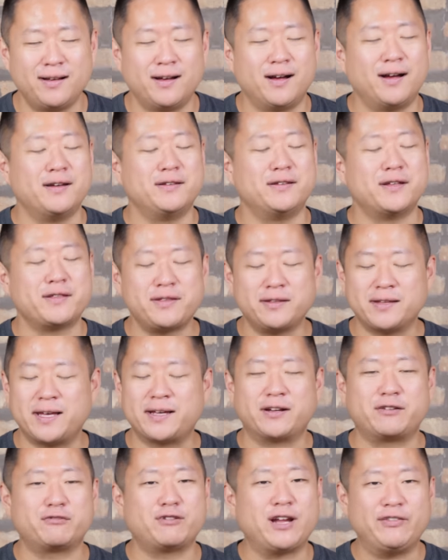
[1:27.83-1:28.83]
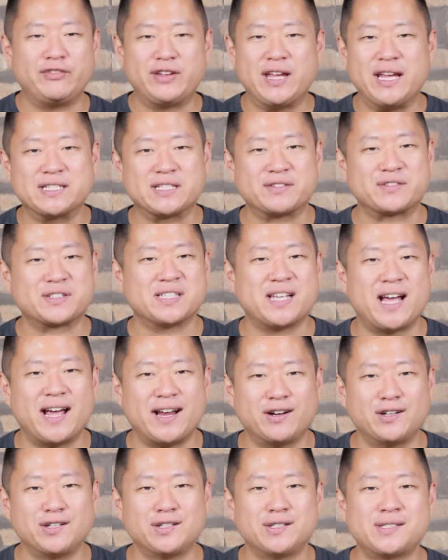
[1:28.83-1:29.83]
Uh, nothing like a crave case of
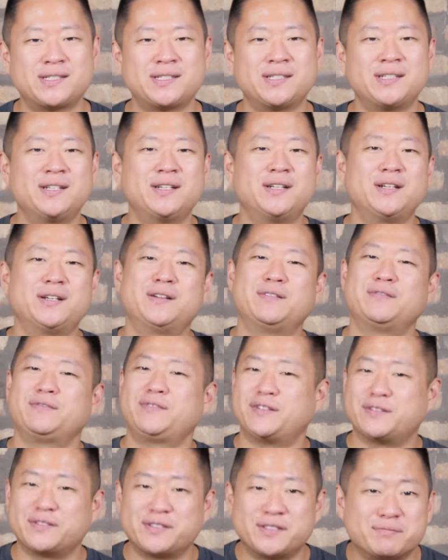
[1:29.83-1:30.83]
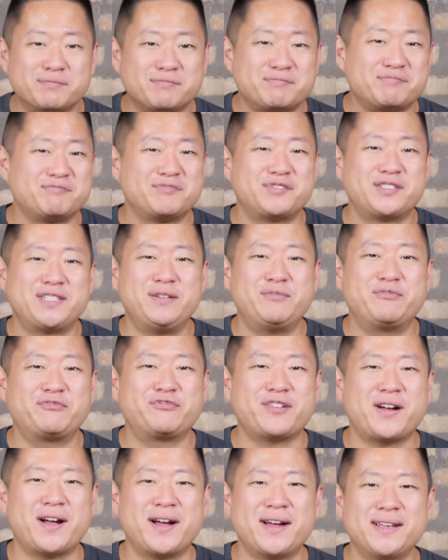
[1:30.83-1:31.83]
sliders you know, some cheap
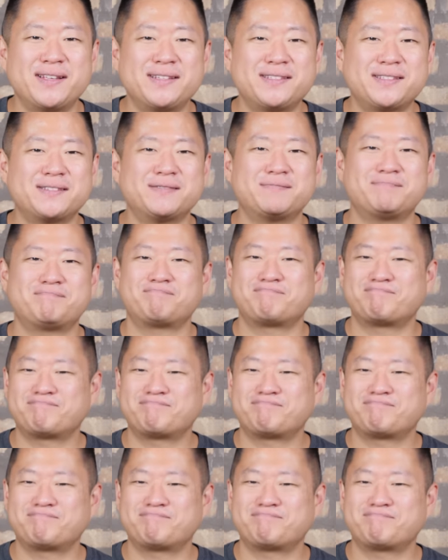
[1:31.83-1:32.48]
fries,